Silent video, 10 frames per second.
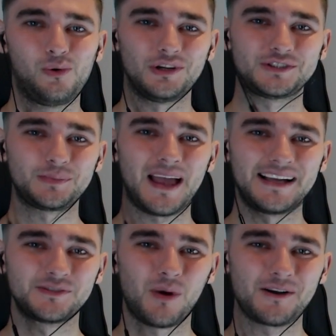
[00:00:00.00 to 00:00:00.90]
What is up
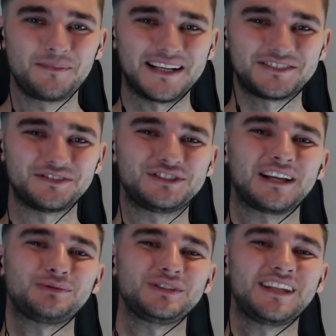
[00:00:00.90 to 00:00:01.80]
guys, welcome back to the
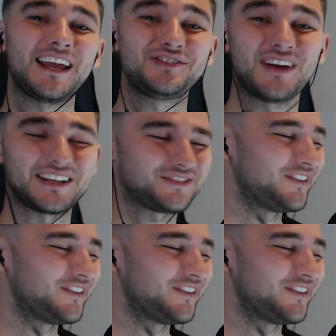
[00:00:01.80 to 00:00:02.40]
channel. Today's reaction